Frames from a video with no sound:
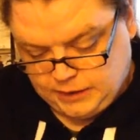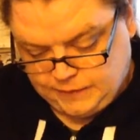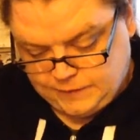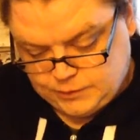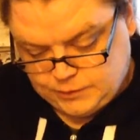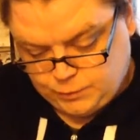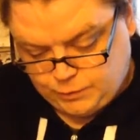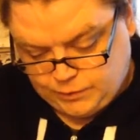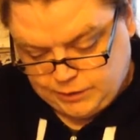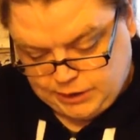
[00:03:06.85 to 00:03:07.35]

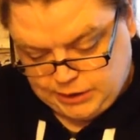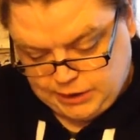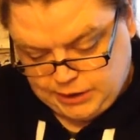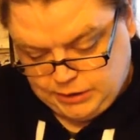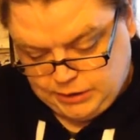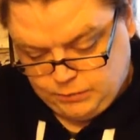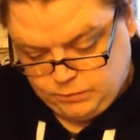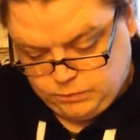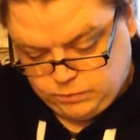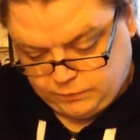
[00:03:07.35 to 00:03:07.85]
the
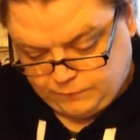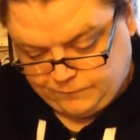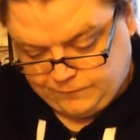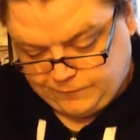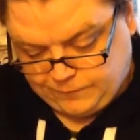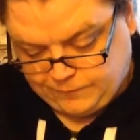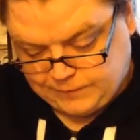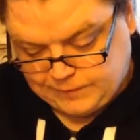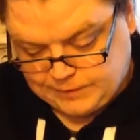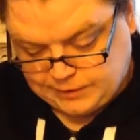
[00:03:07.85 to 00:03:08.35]

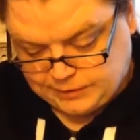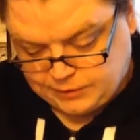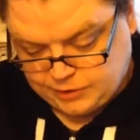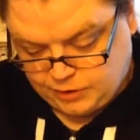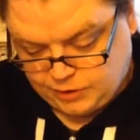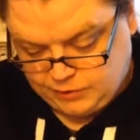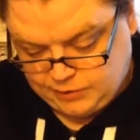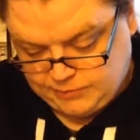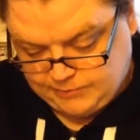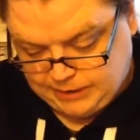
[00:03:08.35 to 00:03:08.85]
2150s,
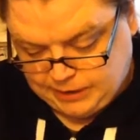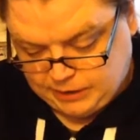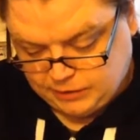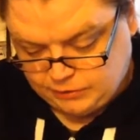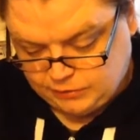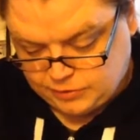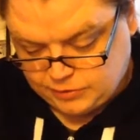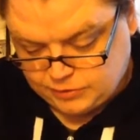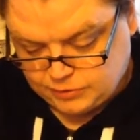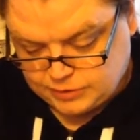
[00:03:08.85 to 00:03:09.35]
Andorian battle
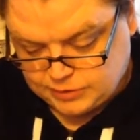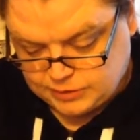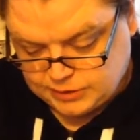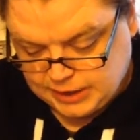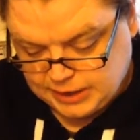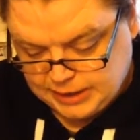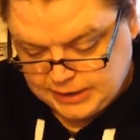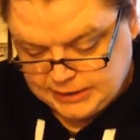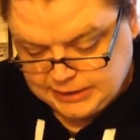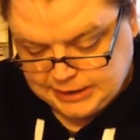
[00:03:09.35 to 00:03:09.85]
cruisers
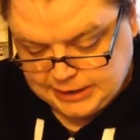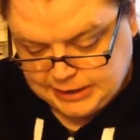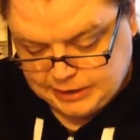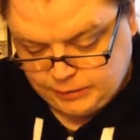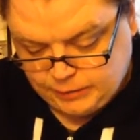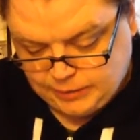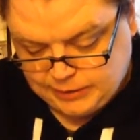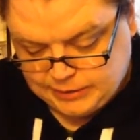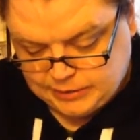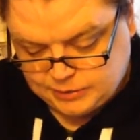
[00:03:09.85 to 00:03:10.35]

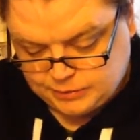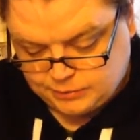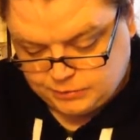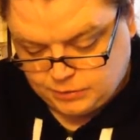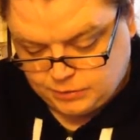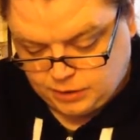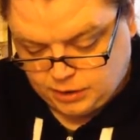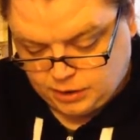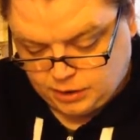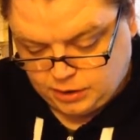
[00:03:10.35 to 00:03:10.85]
nearly went to
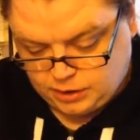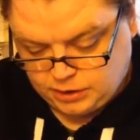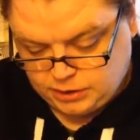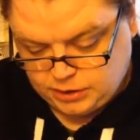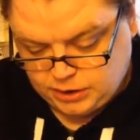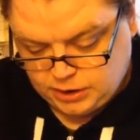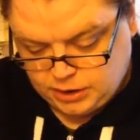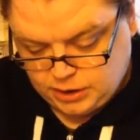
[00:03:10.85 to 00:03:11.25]
war